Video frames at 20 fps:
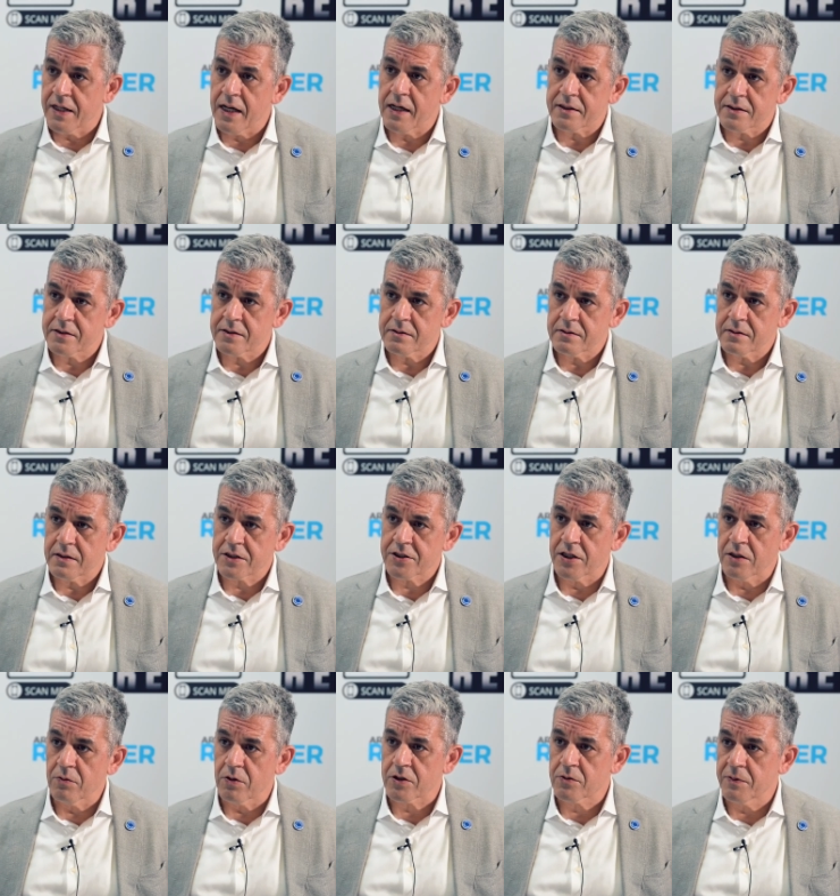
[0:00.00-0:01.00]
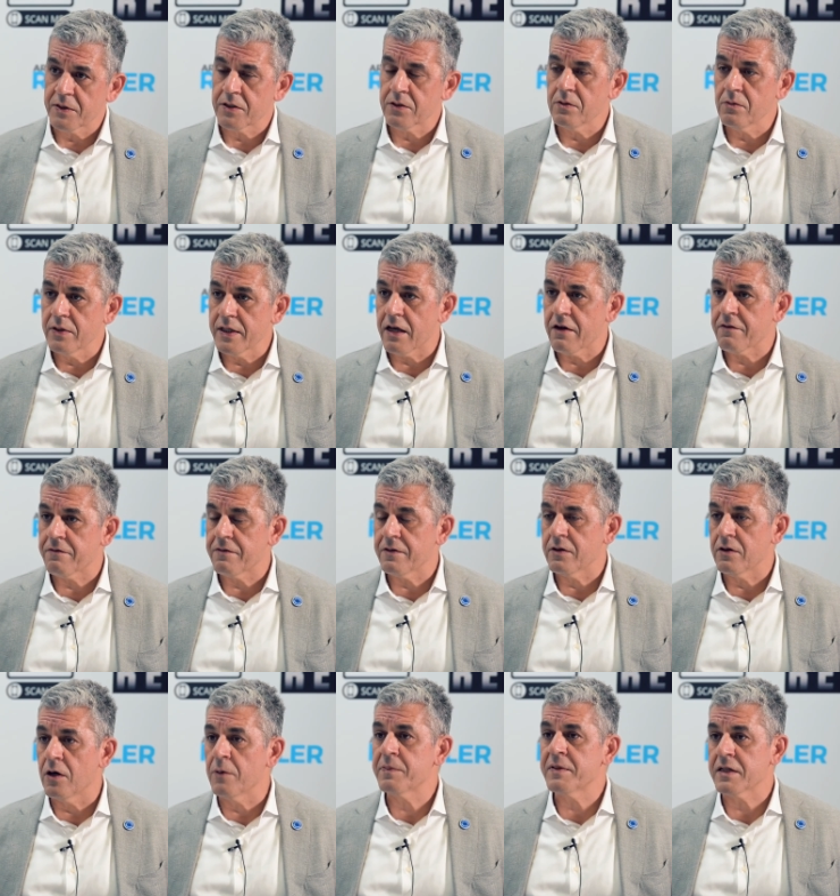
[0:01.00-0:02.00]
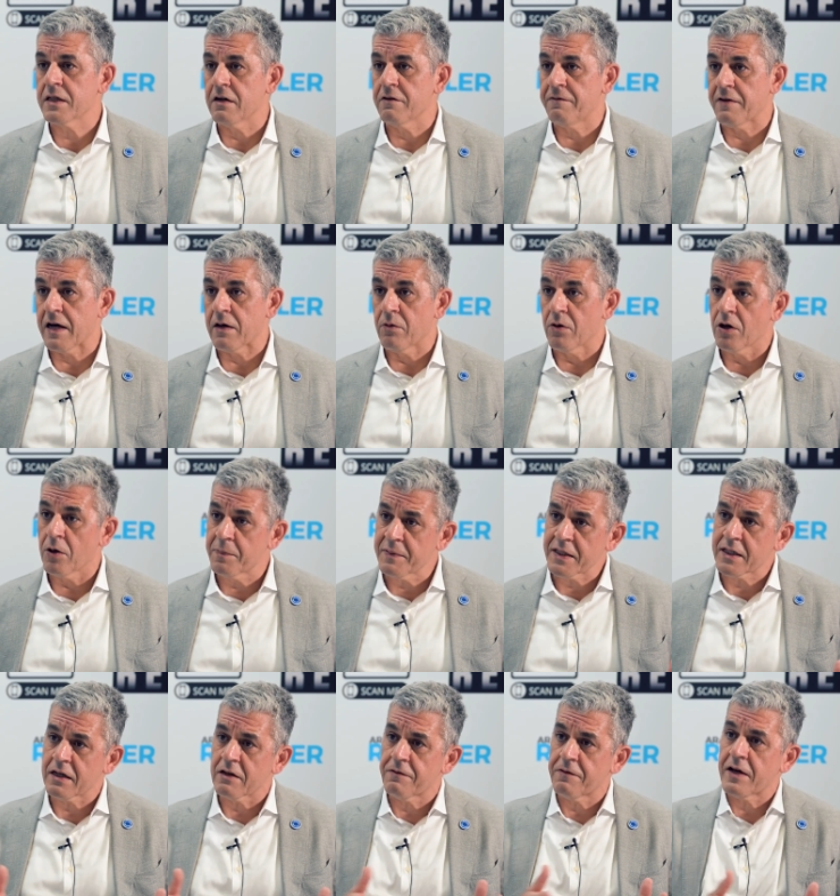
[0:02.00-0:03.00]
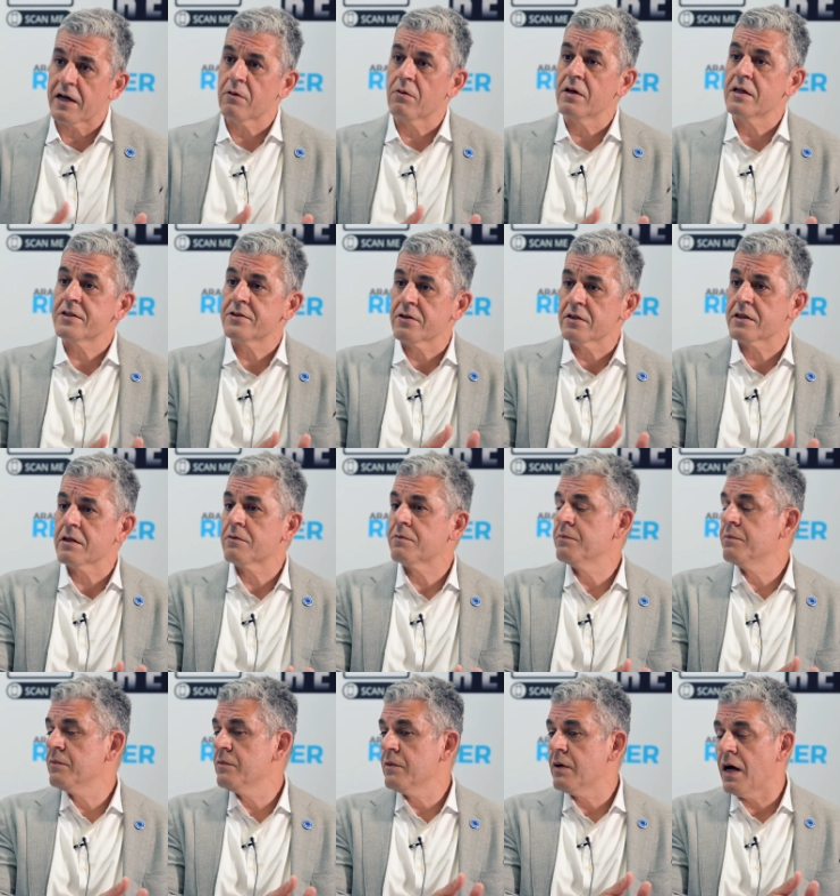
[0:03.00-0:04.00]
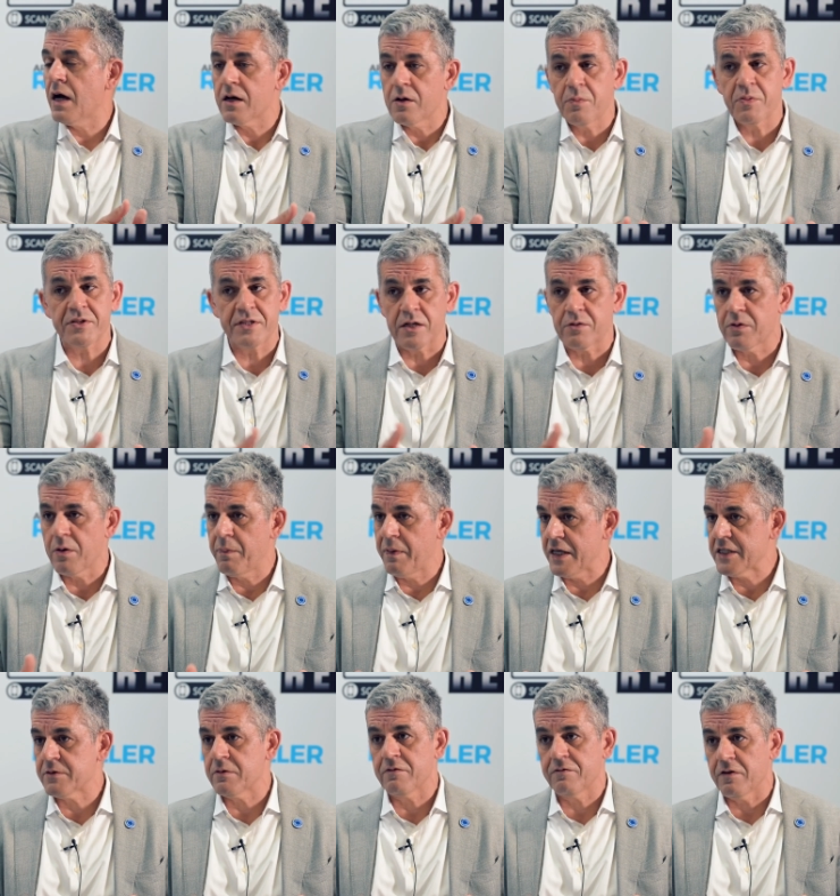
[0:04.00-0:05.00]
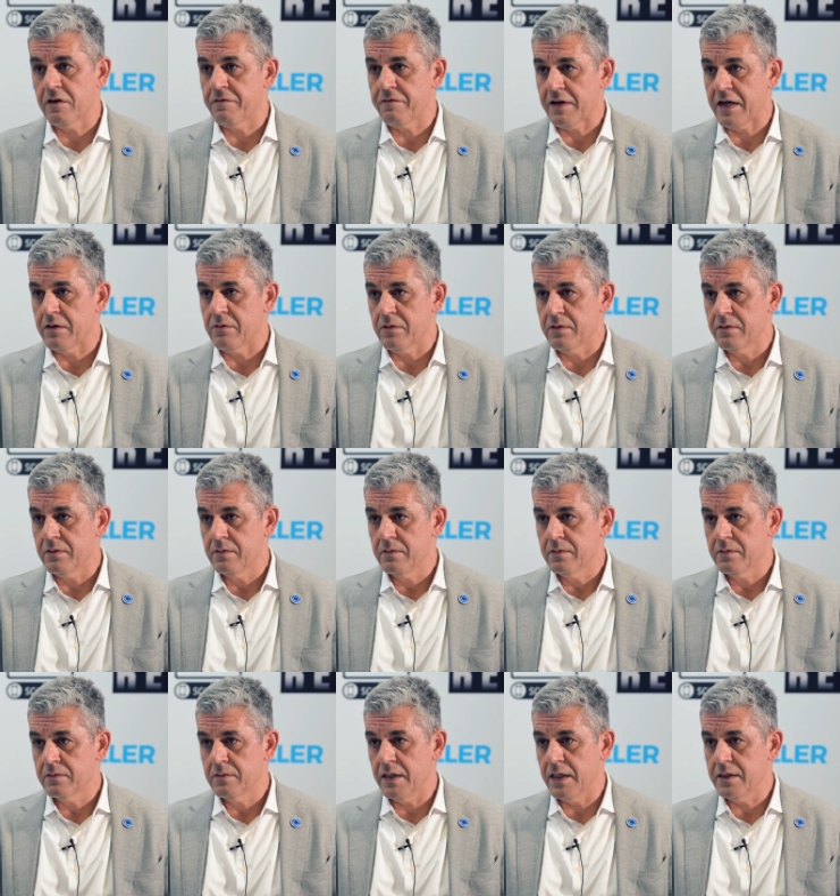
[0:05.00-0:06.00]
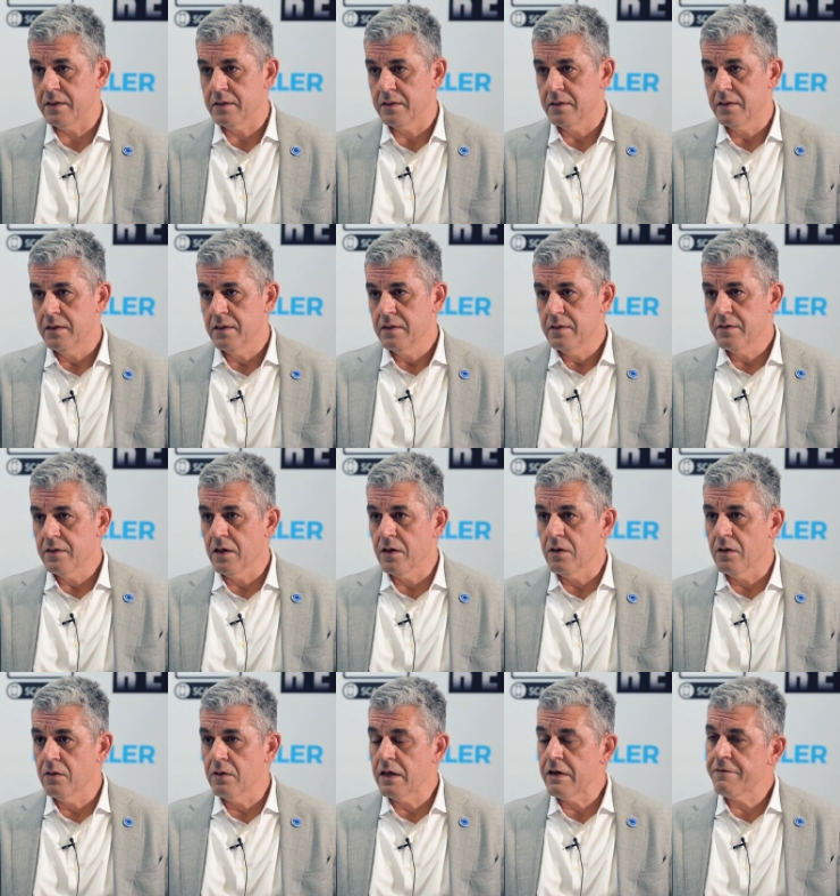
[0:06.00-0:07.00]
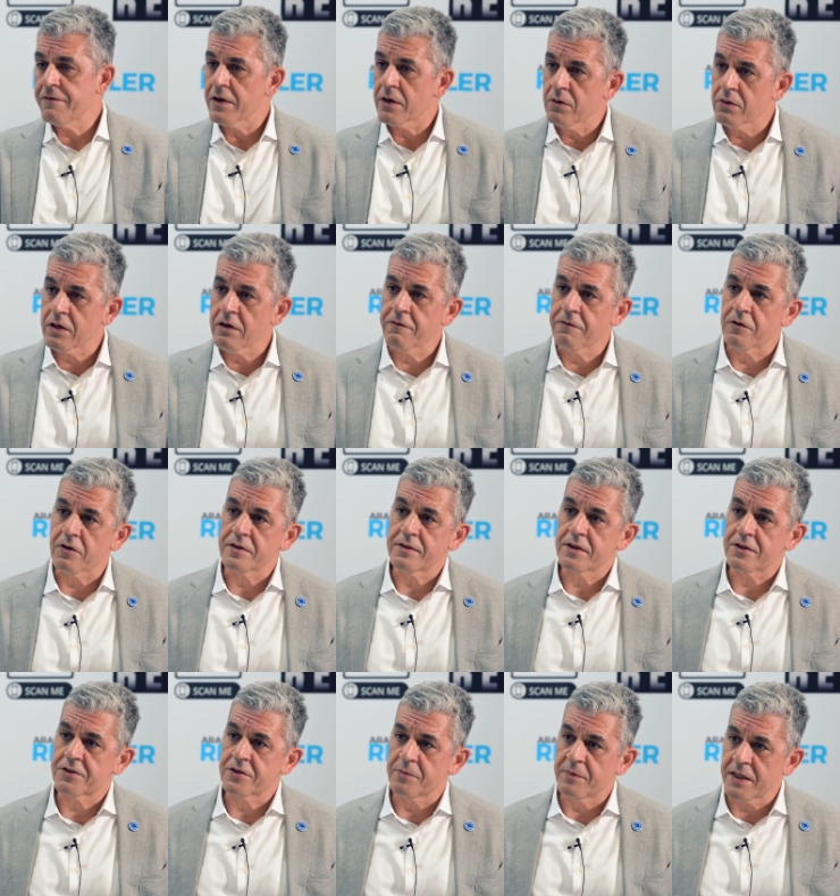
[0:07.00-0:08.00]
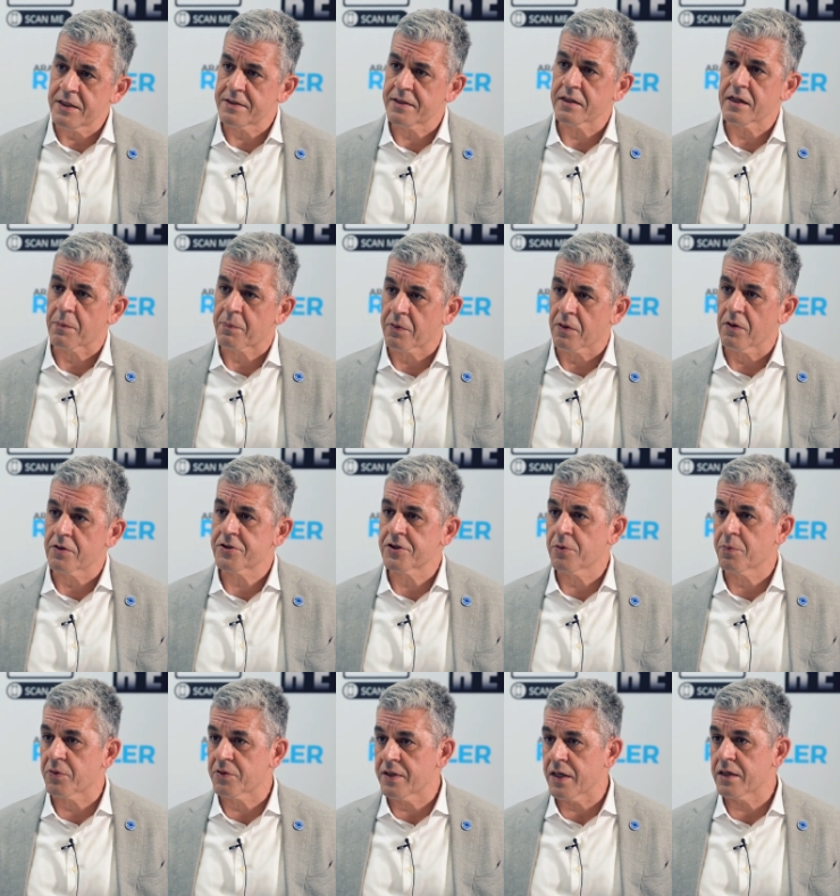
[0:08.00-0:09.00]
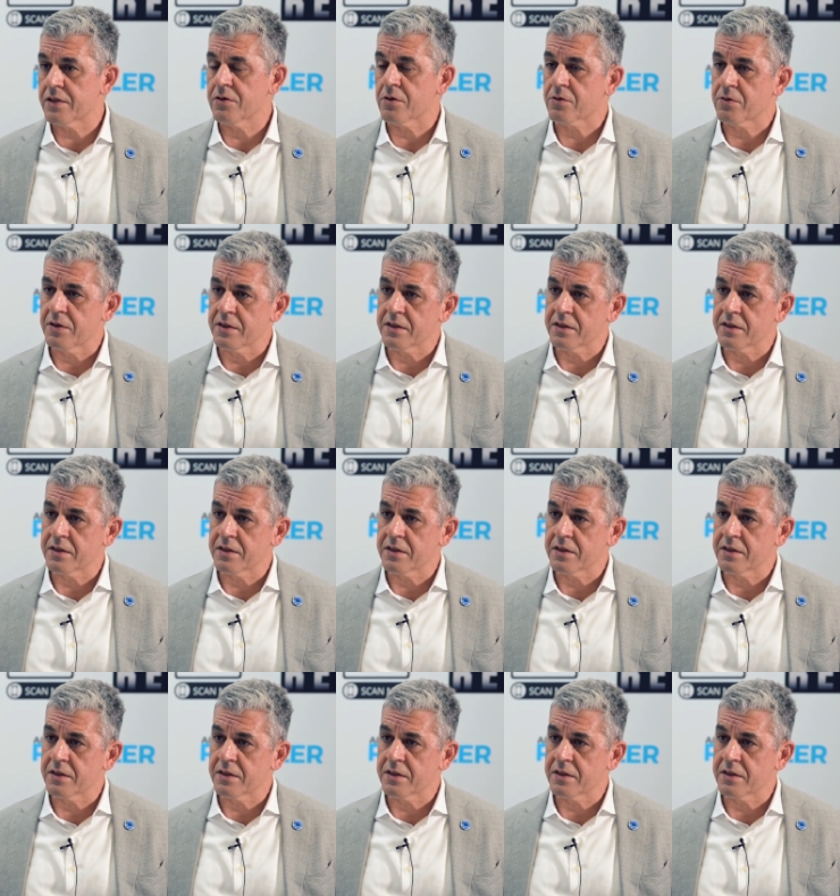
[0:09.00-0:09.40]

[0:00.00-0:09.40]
that, actually what we do, we have optical firewall. Optical firewall is not a 100% replacement for a firewall, right? Though if you're looking for a deterministic approach to protect your